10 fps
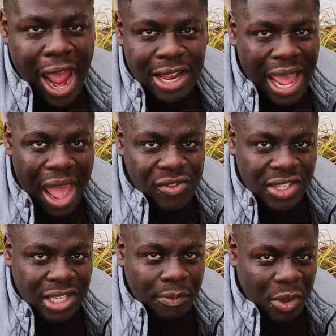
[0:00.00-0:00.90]
and they
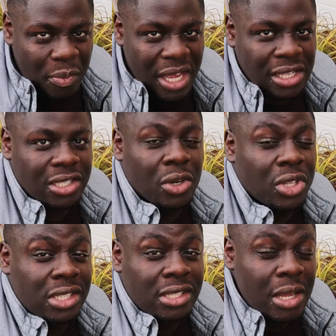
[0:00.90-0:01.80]
haven't skipped a beat.
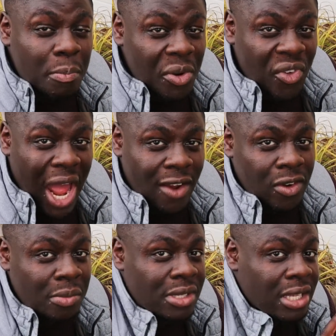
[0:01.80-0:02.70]
So
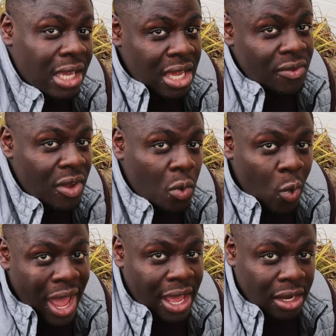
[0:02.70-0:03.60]
Sempervivums,
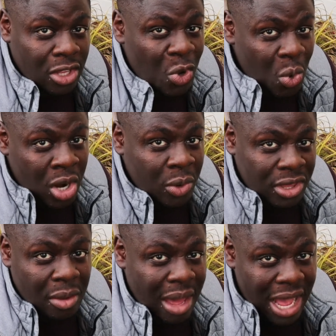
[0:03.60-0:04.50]
even when you work
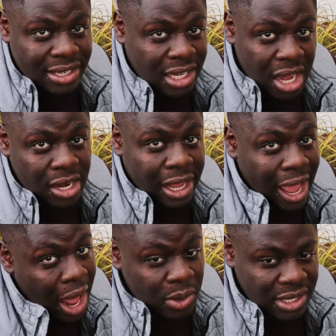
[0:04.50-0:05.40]
with them as a
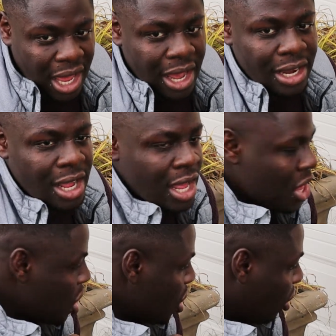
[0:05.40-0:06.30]
cutting outside,
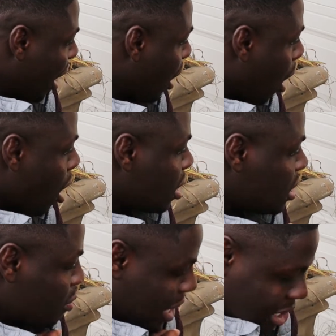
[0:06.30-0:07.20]
they are
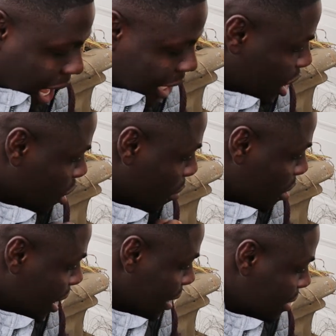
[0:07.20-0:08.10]
spectacular
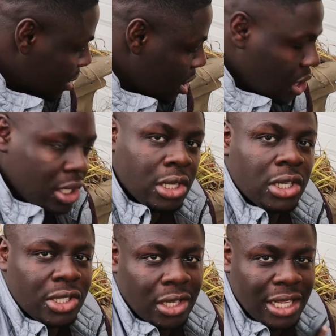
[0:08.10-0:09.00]
plants.
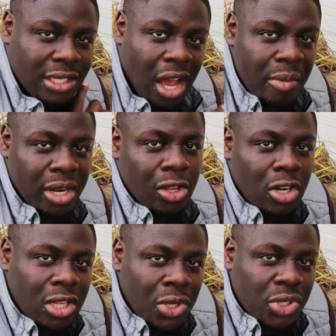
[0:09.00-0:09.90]
So let's come in a
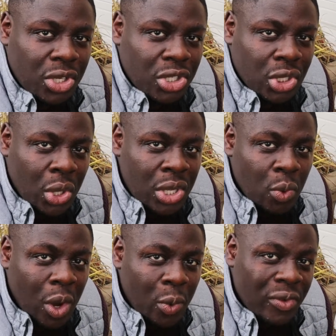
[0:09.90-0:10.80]
little closer and show
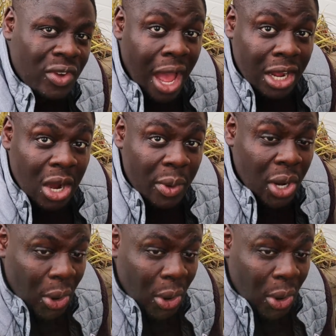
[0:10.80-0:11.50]
you what we've got going